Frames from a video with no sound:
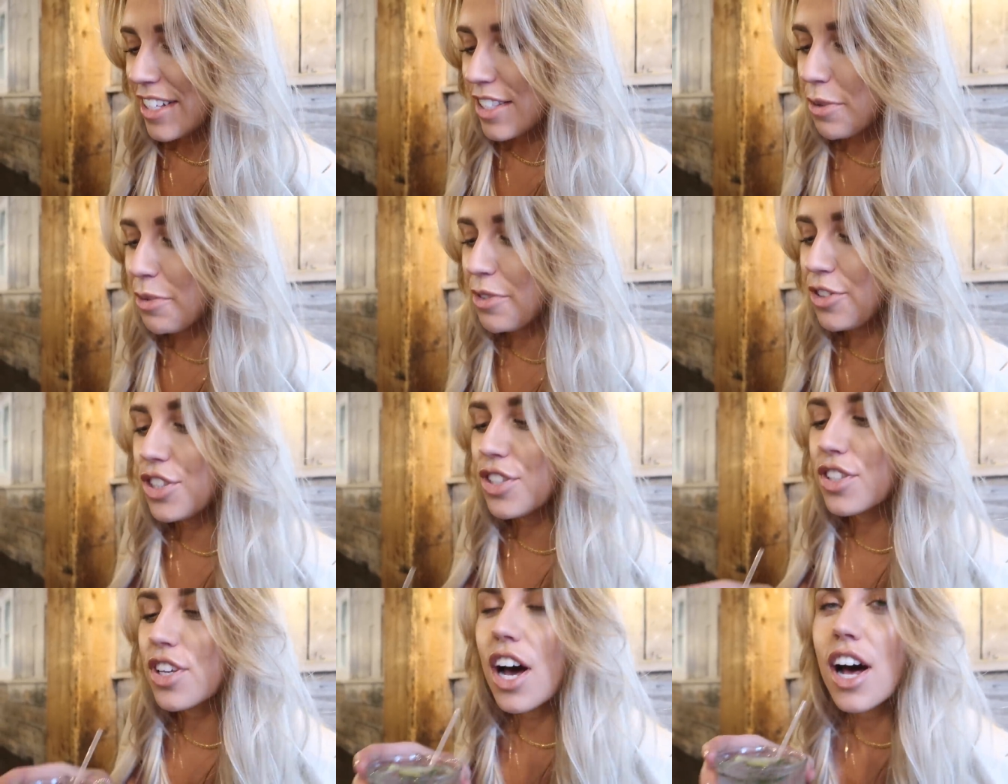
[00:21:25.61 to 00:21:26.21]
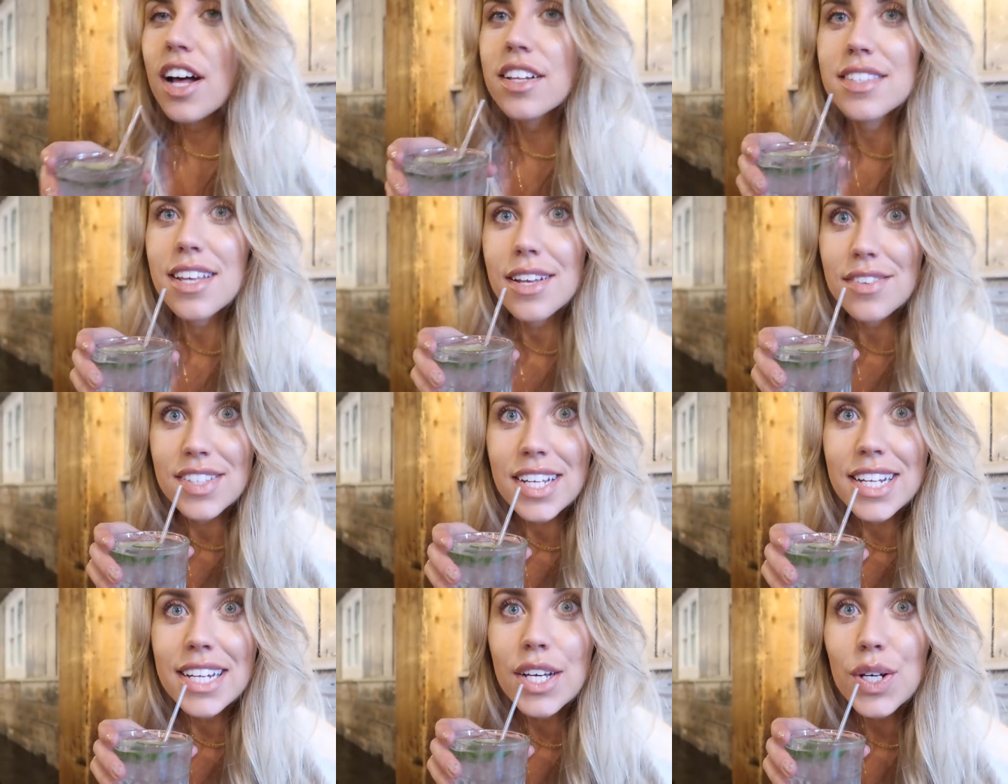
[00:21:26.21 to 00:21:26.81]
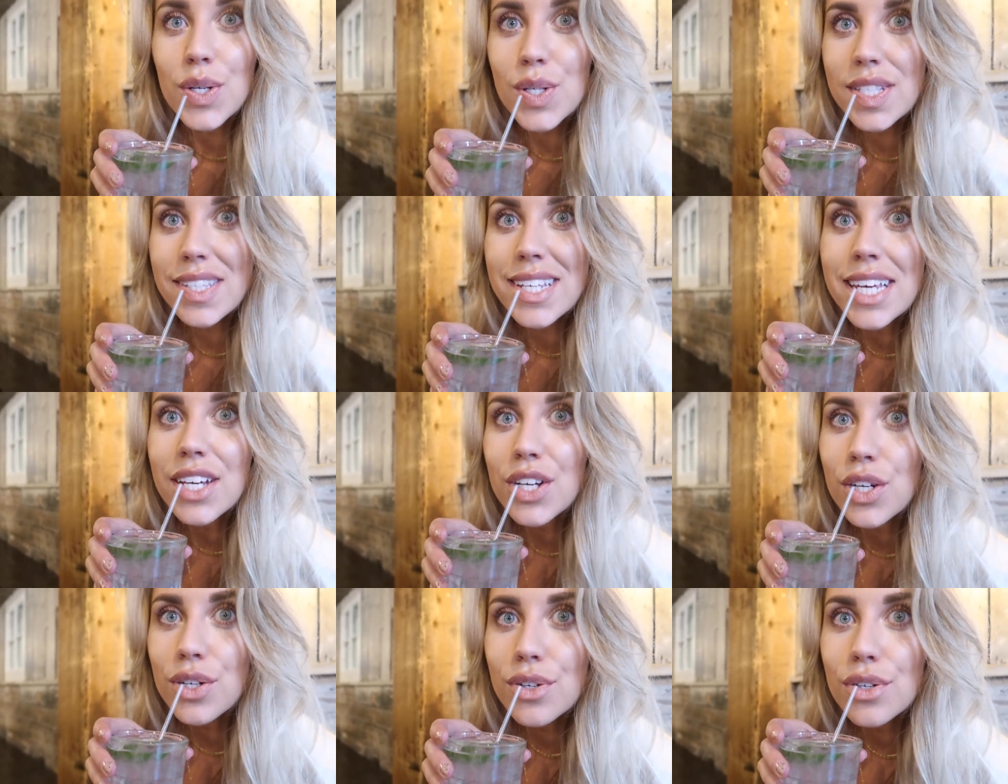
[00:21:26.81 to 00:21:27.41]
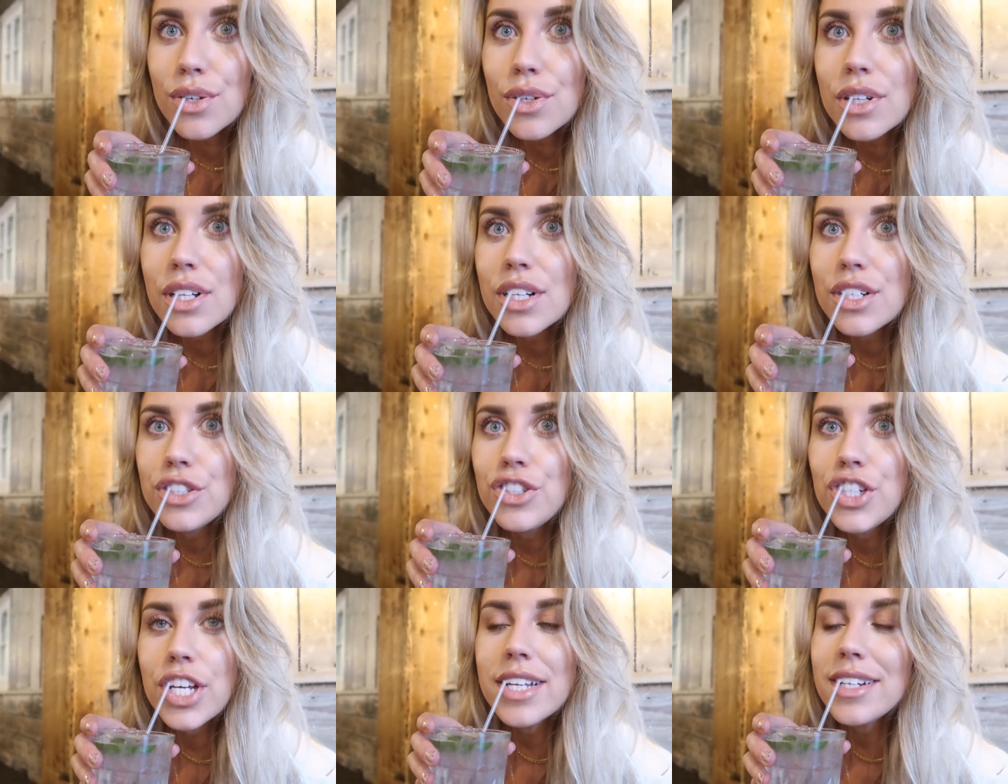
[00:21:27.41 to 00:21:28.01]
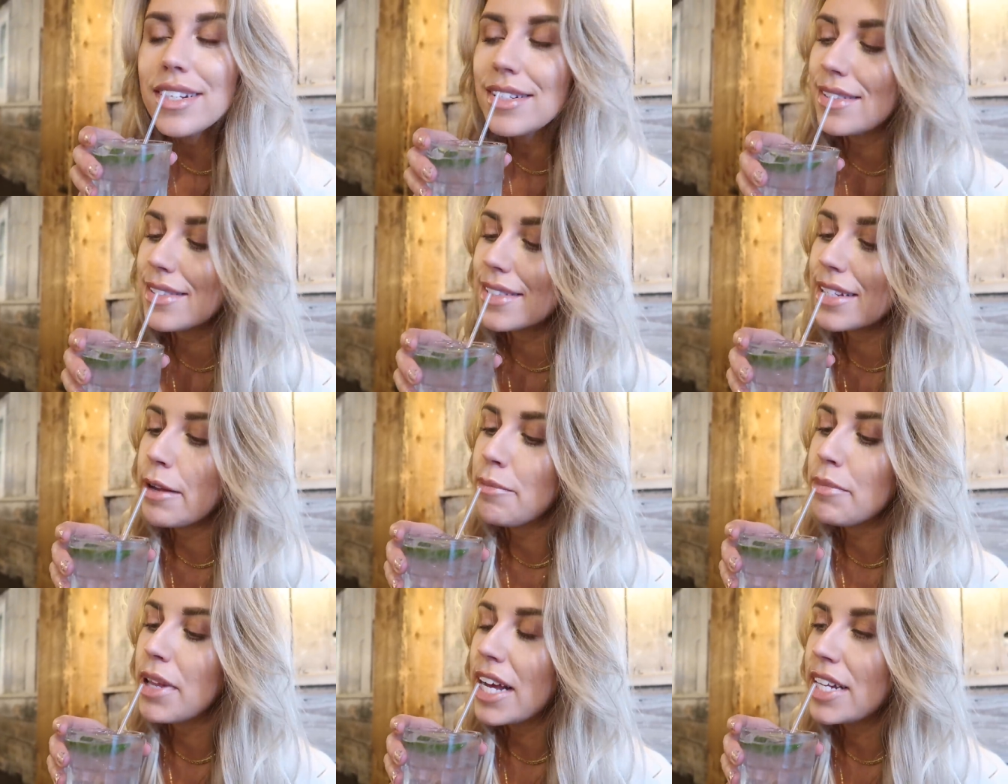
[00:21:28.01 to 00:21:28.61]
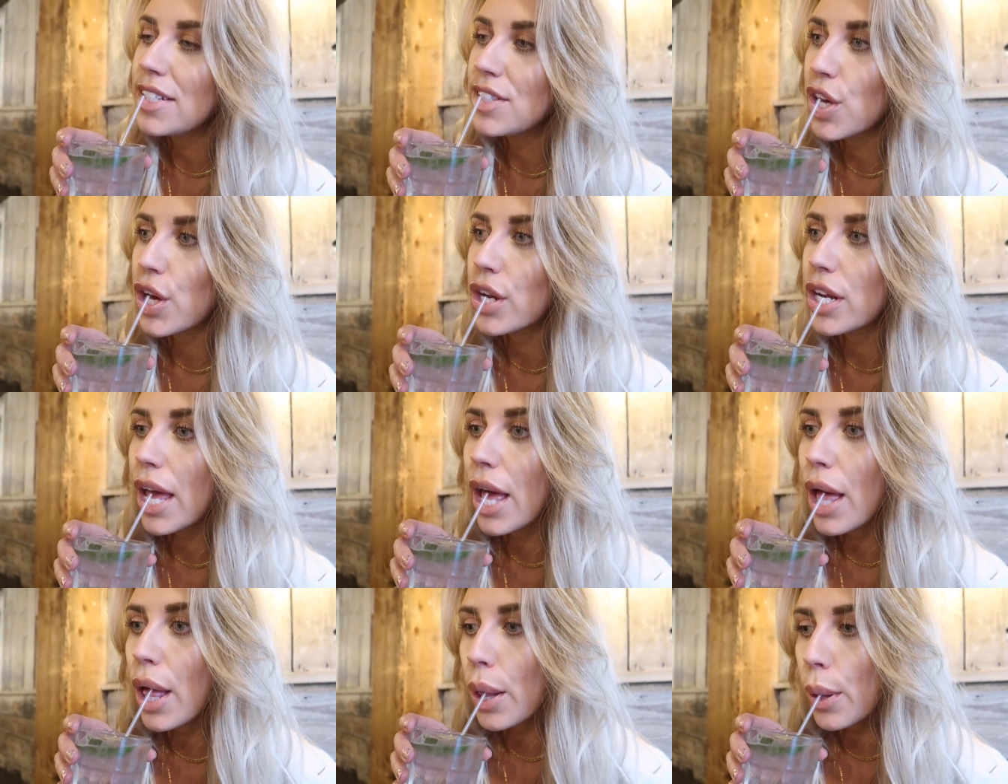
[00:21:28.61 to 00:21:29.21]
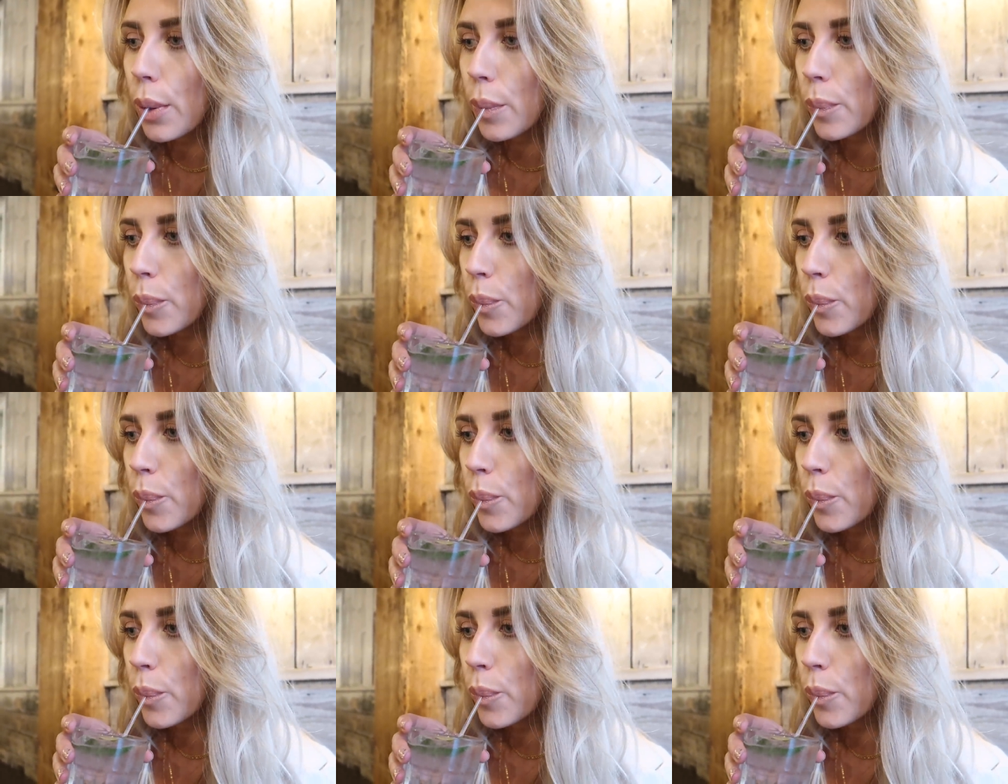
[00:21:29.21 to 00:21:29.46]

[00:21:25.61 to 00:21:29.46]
So we just got ourselves a little single gin and slimline tonic.